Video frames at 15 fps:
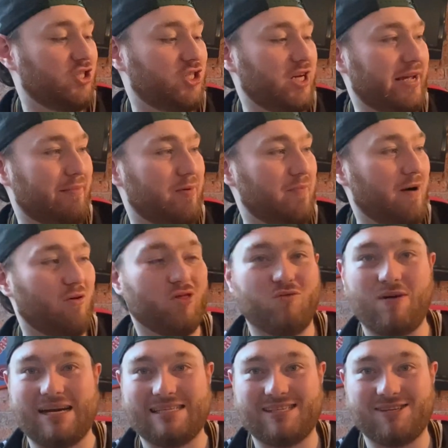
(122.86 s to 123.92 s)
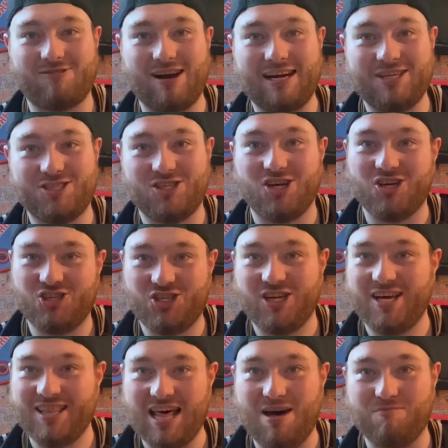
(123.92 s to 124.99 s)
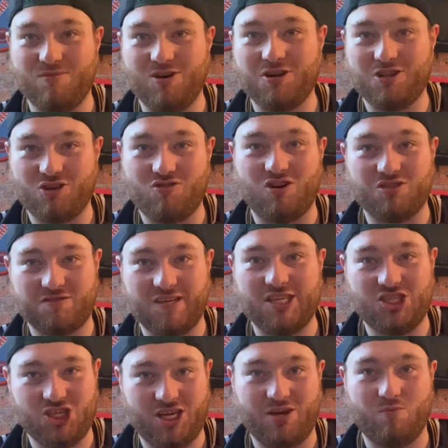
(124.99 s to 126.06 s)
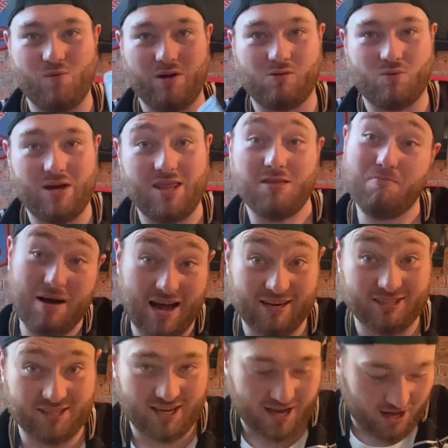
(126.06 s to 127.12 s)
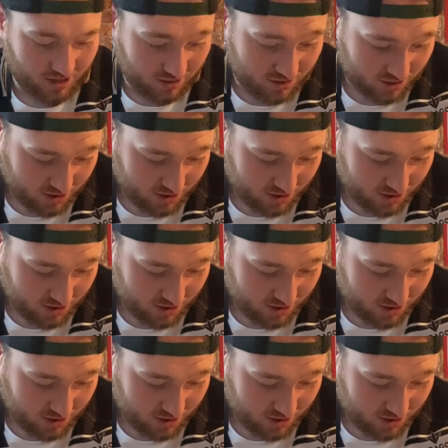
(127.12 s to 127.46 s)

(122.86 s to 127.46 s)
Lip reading: Shame about the wrestler I associate that crossface chicken wing with, Marty Scurll.